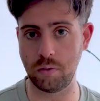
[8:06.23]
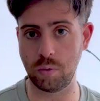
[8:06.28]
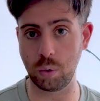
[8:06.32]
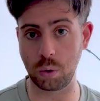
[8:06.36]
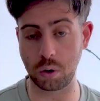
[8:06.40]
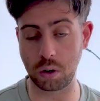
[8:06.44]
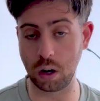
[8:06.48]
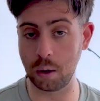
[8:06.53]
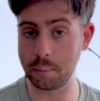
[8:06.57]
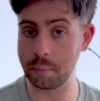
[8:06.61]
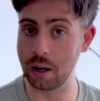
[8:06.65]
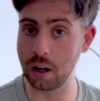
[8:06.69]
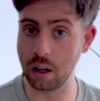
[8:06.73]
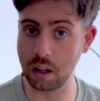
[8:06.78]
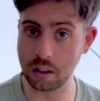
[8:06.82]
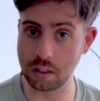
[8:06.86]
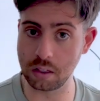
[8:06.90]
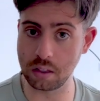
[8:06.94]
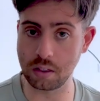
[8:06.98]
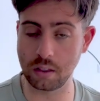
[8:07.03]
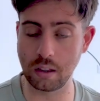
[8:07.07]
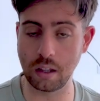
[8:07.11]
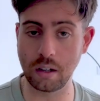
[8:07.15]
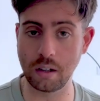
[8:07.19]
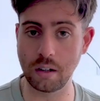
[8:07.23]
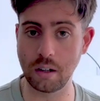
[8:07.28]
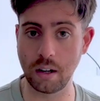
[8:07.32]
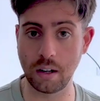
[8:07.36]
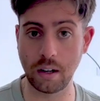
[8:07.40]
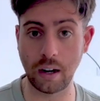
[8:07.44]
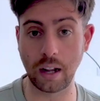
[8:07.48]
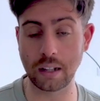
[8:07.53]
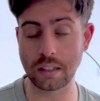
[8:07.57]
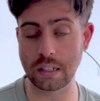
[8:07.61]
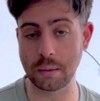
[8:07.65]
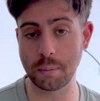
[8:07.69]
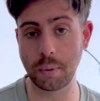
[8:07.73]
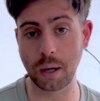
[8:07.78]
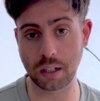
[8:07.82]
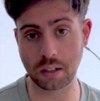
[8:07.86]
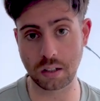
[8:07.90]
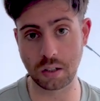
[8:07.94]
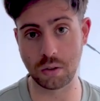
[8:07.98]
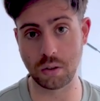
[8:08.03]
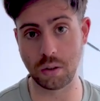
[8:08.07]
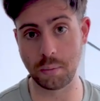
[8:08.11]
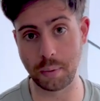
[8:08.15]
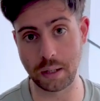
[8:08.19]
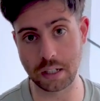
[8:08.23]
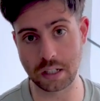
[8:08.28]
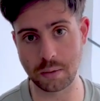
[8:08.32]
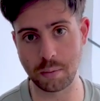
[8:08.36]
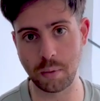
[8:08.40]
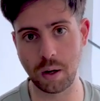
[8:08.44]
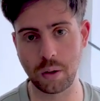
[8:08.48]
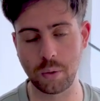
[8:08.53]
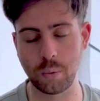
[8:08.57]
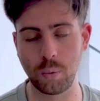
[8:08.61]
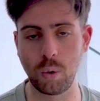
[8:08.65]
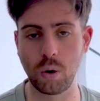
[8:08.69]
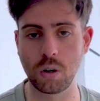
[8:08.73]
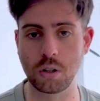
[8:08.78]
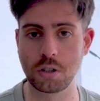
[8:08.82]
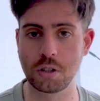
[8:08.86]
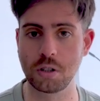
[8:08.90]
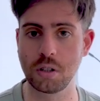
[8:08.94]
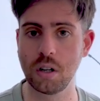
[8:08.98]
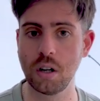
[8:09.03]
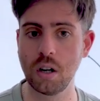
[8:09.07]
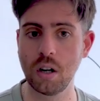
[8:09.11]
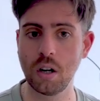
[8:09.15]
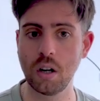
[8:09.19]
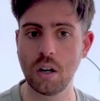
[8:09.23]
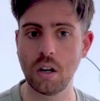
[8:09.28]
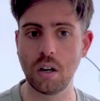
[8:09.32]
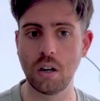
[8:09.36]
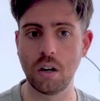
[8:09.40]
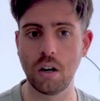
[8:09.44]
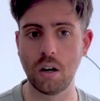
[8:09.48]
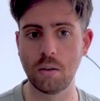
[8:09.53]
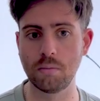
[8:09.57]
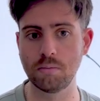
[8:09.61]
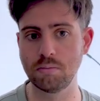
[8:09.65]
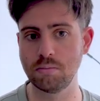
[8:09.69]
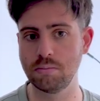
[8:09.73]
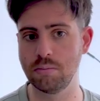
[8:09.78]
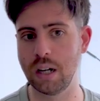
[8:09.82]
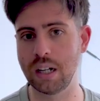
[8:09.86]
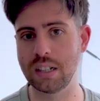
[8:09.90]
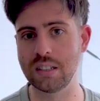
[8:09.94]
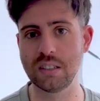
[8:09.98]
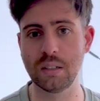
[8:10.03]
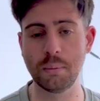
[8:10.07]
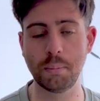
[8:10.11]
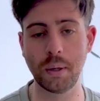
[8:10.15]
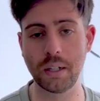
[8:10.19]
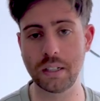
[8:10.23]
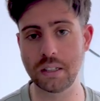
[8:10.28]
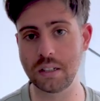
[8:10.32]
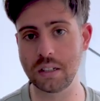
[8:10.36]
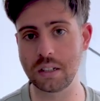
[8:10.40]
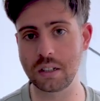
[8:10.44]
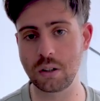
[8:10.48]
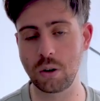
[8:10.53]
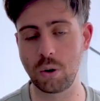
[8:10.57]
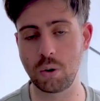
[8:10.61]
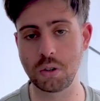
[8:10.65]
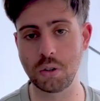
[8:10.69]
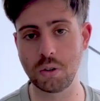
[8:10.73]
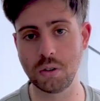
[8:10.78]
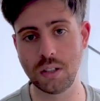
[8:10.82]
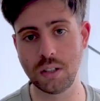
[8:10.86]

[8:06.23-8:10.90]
For gum health, then an antibacterial-based mouthwash. Um, and depending on your